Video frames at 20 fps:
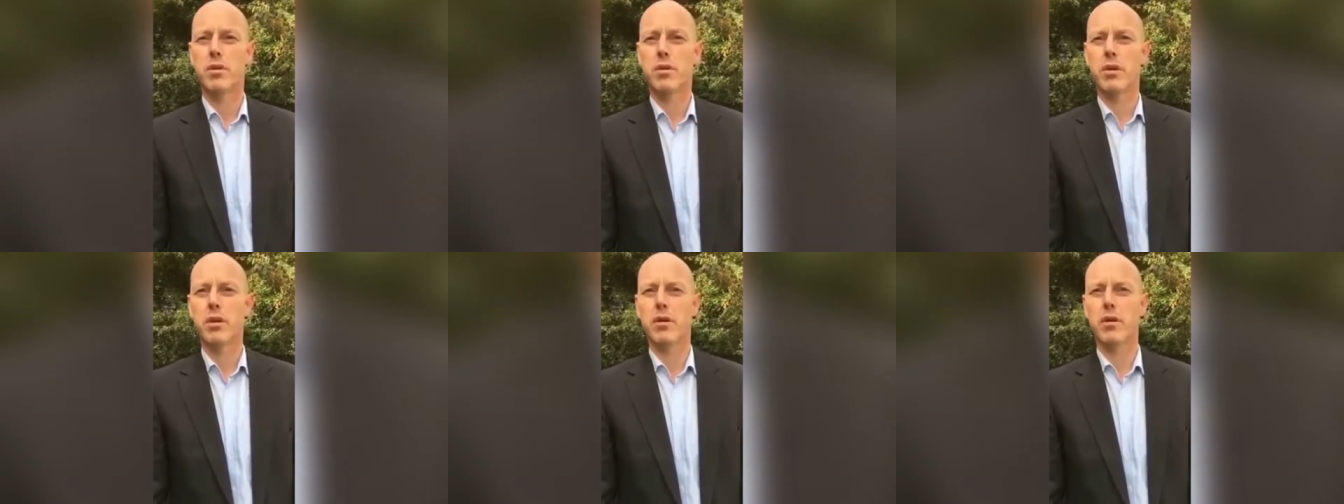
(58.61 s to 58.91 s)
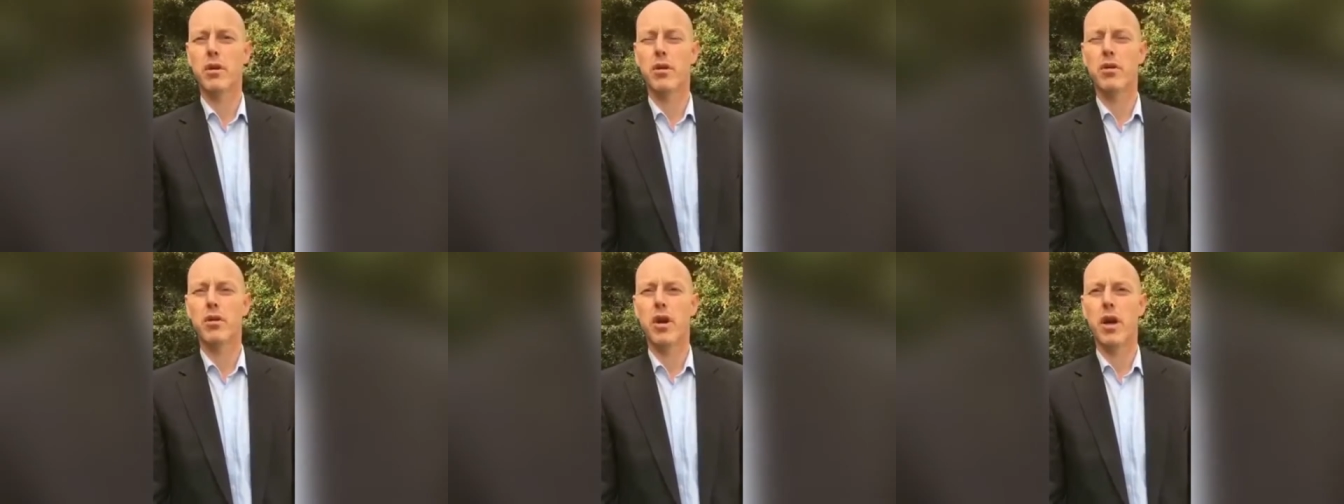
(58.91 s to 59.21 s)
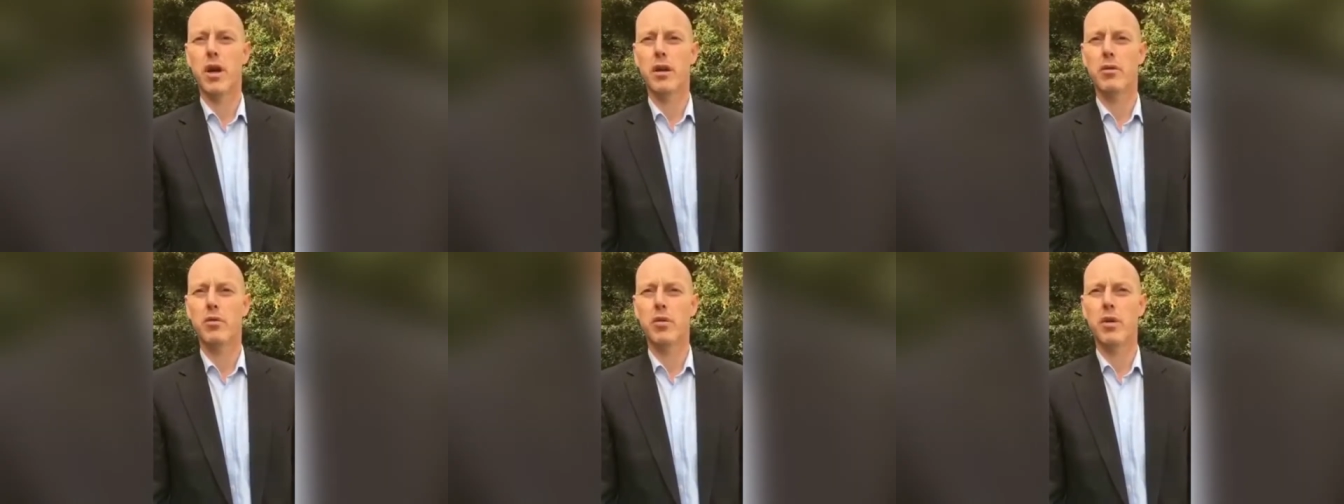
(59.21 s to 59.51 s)
But on the other
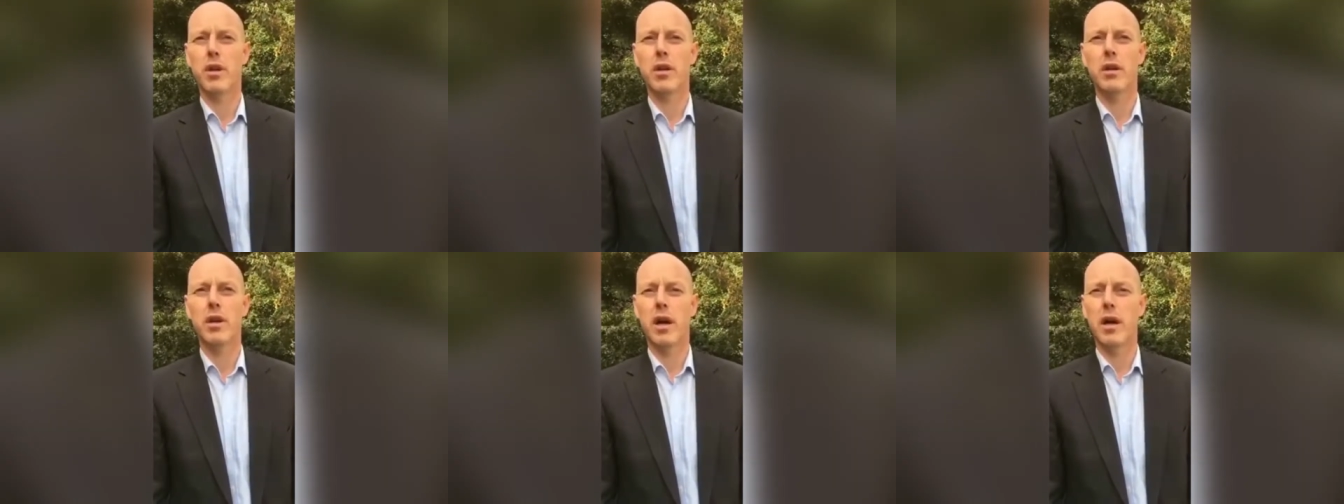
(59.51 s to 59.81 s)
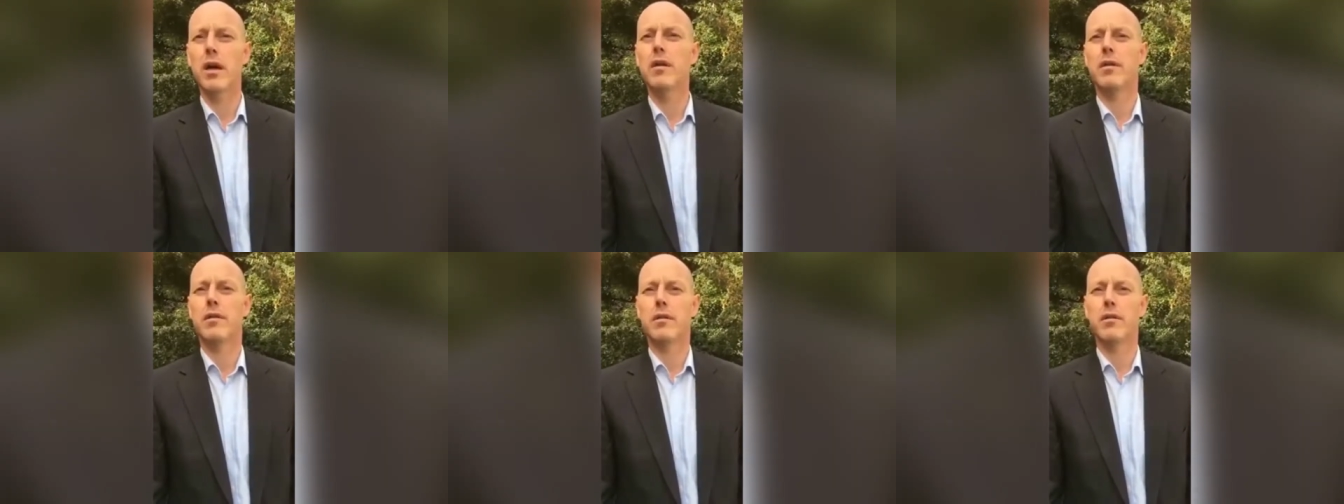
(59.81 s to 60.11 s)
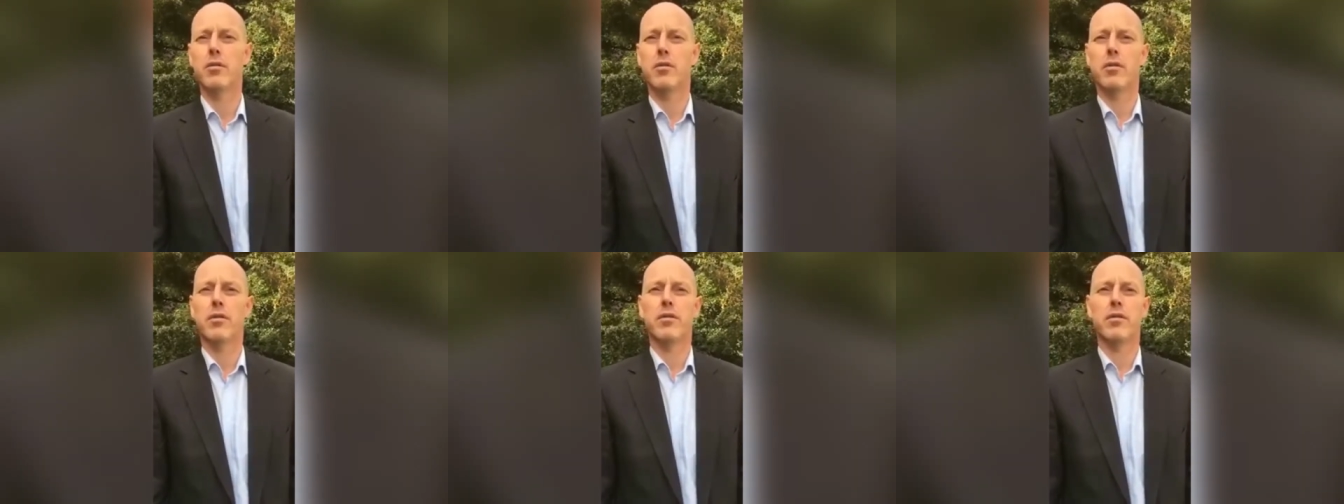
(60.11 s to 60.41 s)
hand, when he died,
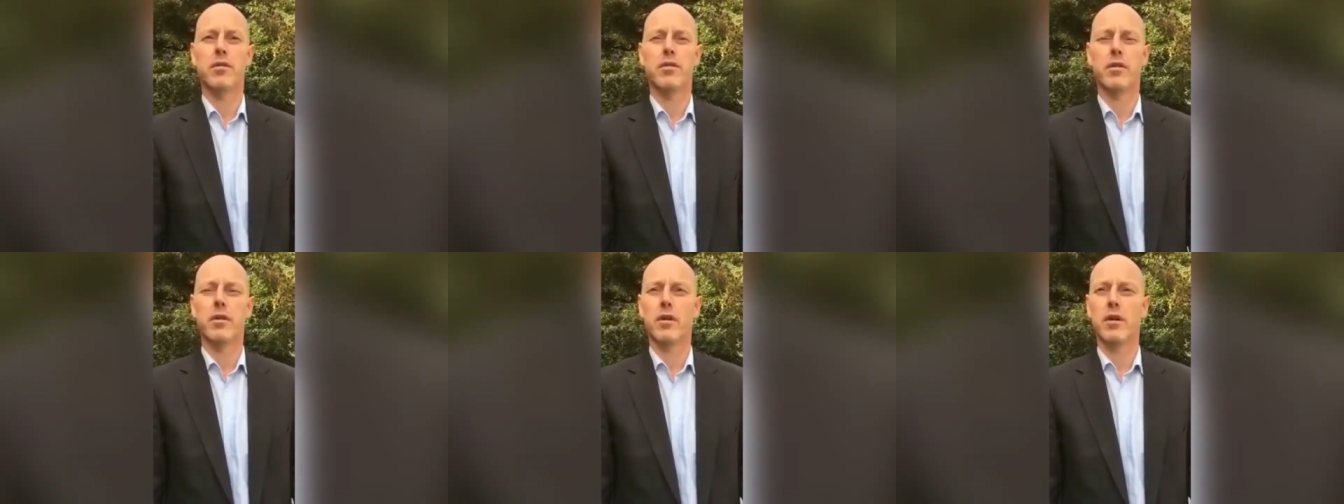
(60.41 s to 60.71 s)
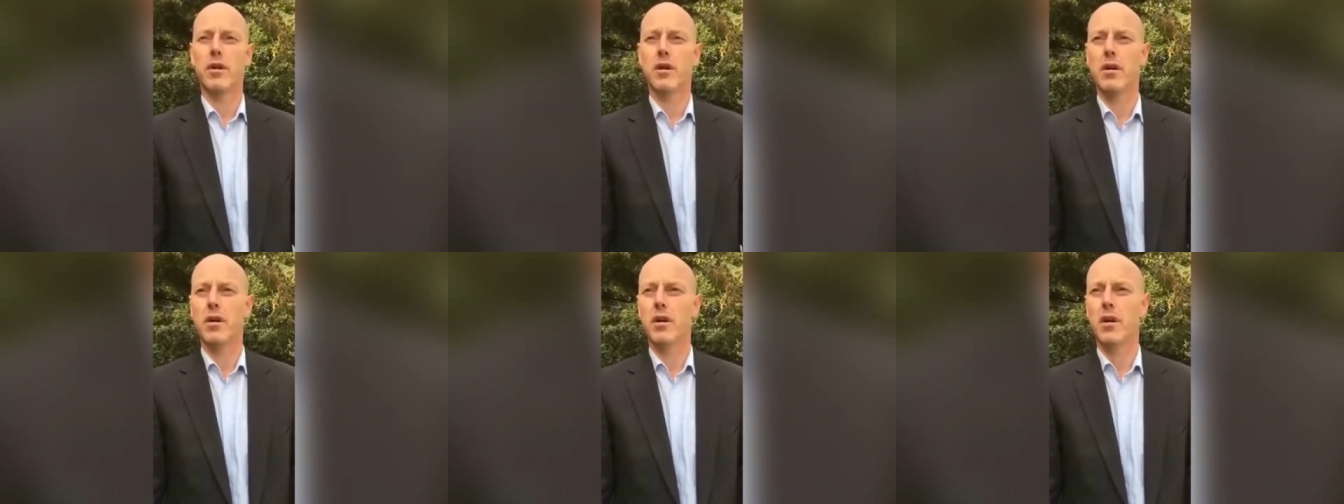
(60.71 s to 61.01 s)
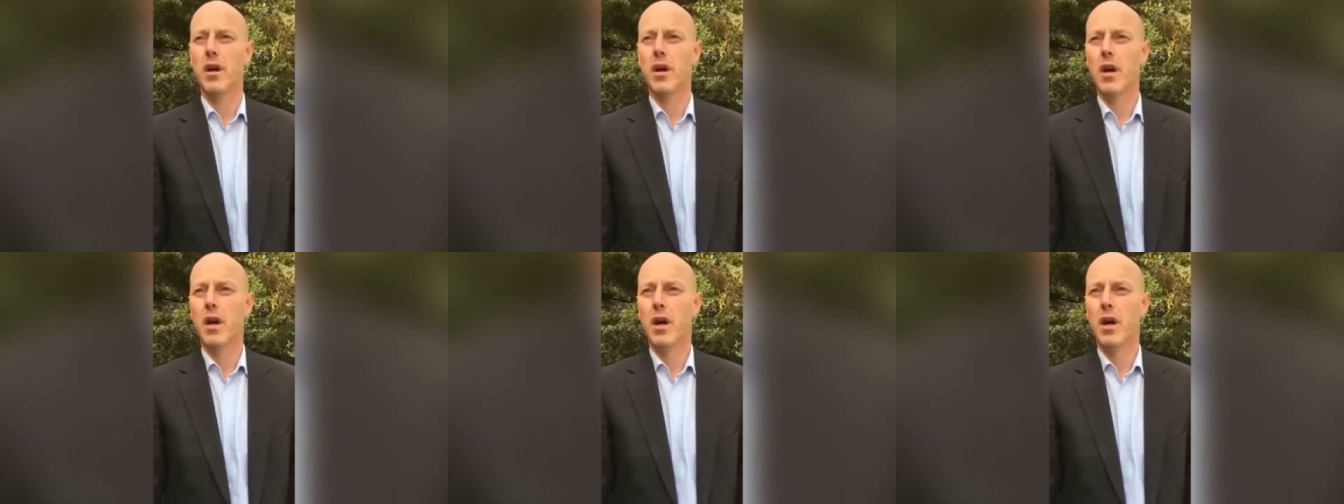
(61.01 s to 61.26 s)
it was. Uh,